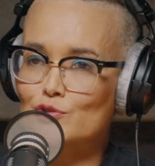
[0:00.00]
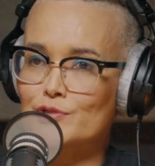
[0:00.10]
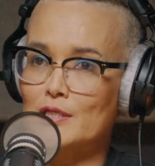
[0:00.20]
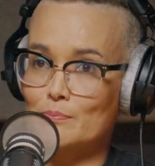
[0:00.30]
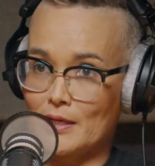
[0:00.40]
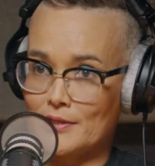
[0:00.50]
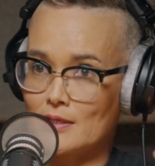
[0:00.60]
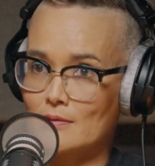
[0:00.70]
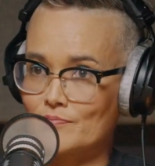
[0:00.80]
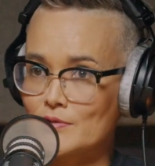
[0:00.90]
all triggered by
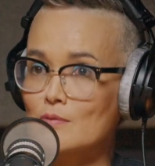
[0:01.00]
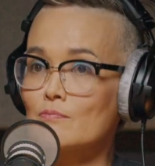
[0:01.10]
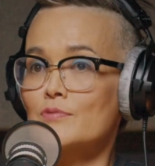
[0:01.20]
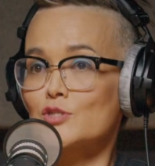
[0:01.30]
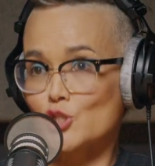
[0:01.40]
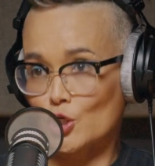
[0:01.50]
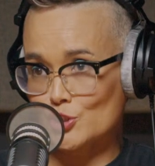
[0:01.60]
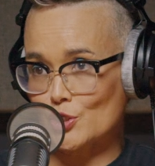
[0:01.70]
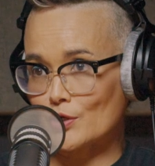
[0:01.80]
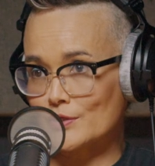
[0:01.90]
the
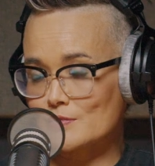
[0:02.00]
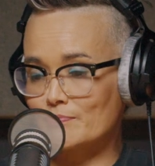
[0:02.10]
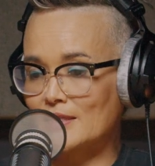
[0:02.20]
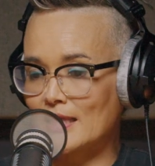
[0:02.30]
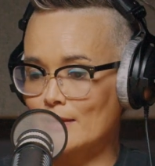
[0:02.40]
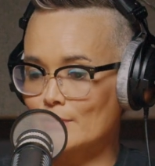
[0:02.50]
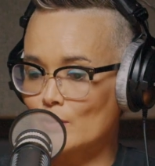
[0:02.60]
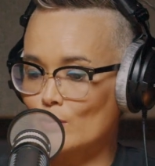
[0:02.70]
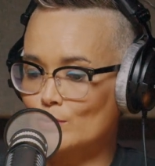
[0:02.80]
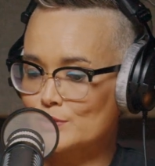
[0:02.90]
shock jocks, but they
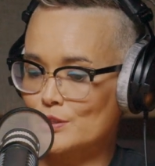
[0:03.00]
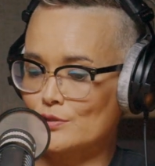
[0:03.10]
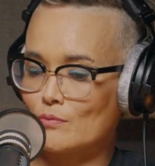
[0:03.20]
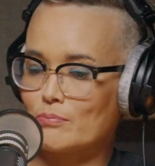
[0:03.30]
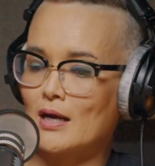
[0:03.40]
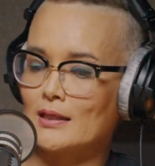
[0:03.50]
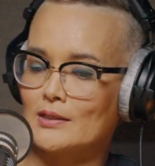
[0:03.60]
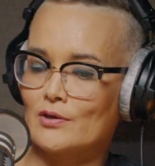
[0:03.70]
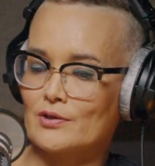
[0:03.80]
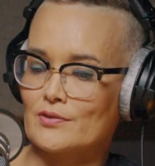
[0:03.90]
were also
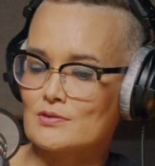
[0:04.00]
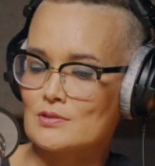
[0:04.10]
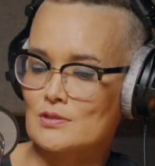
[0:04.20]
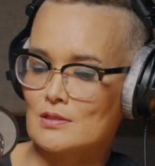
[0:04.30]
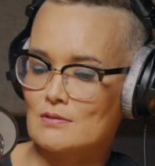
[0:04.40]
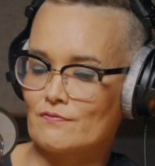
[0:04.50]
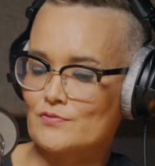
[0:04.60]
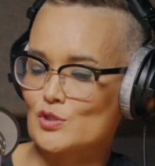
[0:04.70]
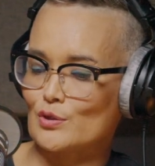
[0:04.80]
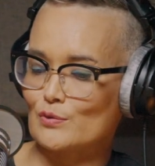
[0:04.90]
piling on the
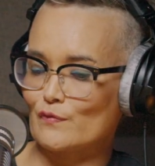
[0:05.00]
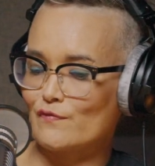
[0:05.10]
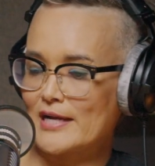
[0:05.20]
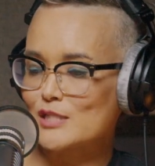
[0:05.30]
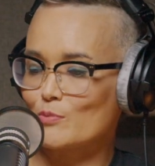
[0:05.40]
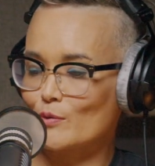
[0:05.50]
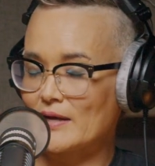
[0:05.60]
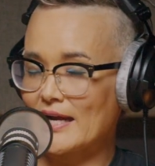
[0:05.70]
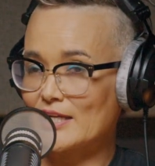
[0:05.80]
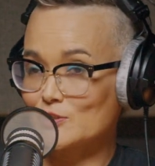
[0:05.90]
Circle Facebook
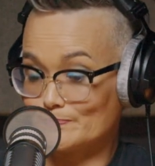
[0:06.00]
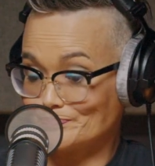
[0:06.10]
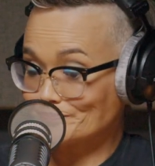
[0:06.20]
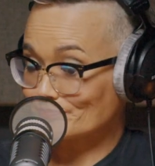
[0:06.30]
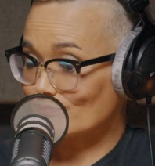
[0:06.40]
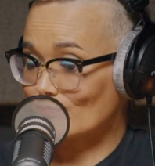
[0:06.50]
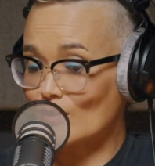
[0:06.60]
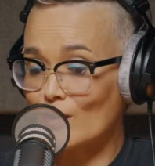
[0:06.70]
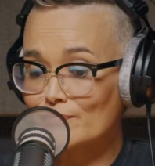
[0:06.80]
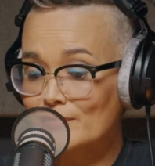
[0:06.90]
page,
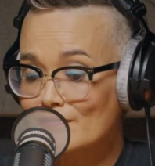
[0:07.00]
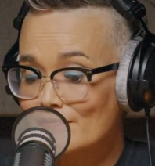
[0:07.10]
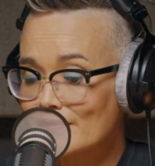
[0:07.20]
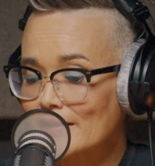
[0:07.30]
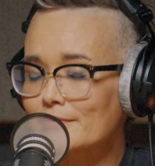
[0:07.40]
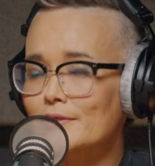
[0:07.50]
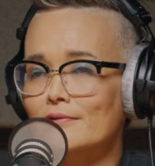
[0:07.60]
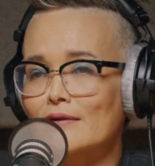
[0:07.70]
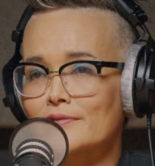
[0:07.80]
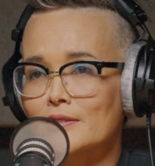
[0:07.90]
offering very
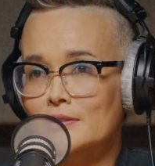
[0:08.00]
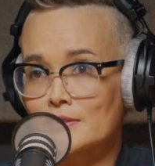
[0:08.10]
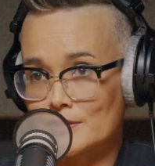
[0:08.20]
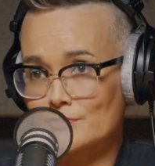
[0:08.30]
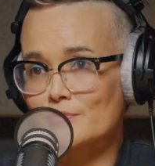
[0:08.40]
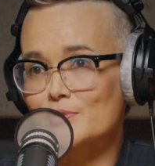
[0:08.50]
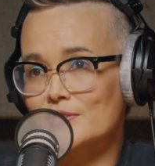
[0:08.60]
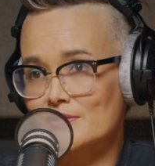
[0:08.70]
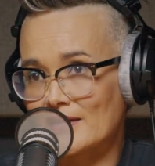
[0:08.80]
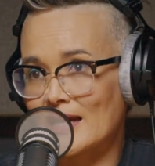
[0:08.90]
graphic
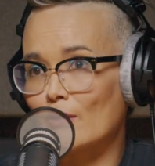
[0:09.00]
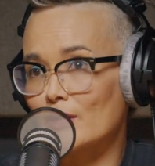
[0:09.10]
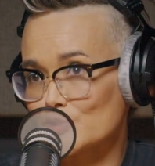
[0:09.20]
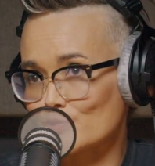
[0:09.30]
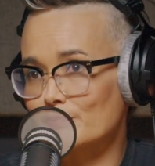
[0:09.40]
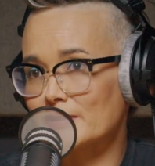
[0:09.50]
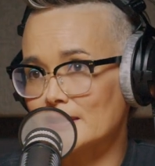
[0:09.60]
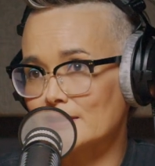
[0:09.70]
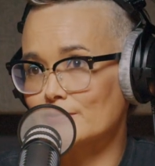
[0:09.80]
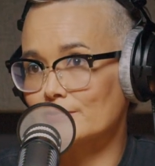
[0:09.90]
descriptions of how I should be
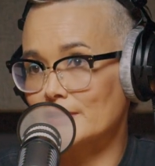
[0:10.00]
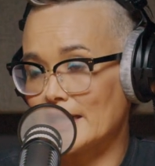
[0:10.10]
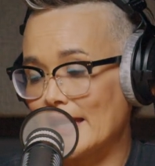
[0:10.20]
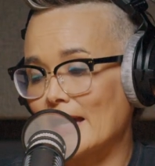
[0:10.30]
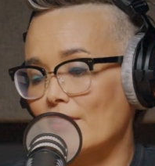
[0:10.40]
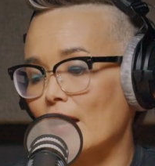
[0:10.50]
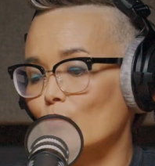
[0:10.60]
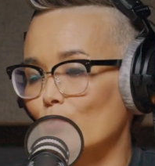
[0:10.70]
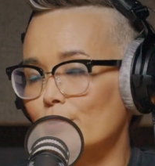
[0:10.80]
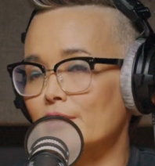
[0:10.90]
killed and how
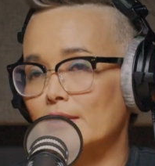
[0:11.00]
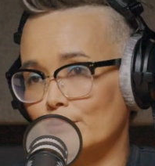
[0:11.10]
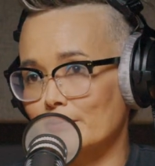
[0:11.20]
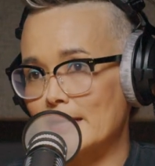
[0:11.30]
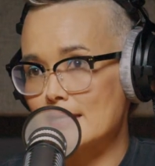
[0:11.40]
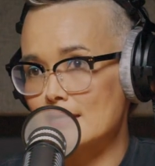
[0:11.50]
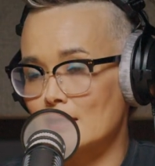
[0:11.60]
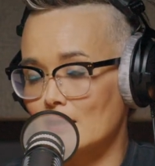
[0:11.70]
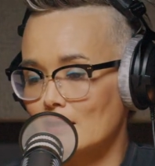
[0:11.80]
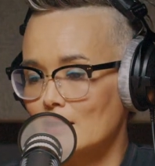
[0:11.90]
they would kill
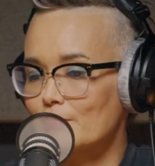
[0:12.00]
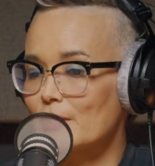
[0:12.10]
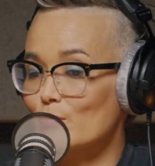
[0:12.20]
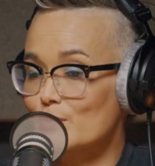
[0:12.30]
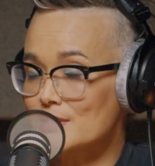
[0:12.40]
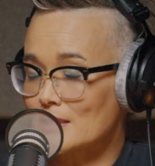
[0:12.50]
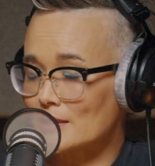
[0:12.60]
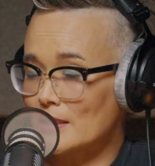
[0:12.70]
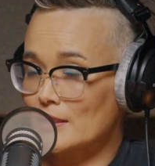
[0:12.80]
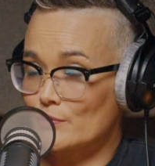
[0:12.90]
me. It was
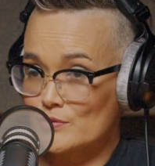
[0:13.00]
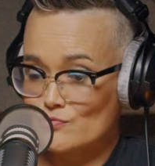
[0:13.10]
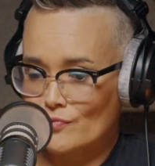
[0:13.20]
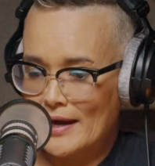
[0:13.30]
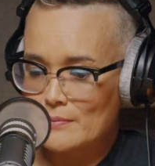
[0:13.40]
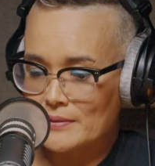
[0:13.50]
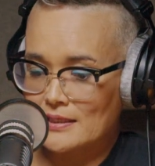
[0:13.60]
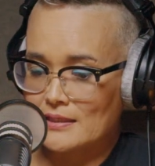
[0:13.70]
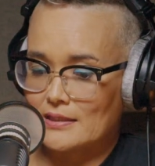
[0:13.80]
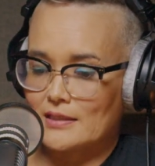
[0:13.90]

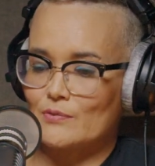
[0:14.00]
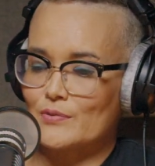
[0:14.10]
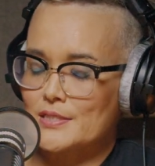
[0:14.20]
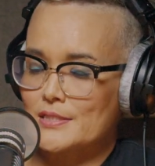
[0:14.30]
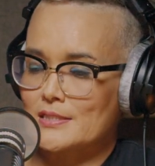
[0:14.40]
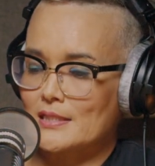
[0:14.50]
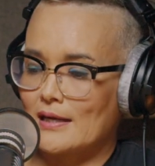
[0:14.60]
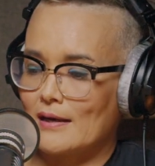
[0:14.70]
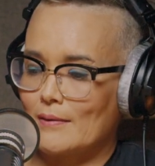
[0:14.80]
rapey. It was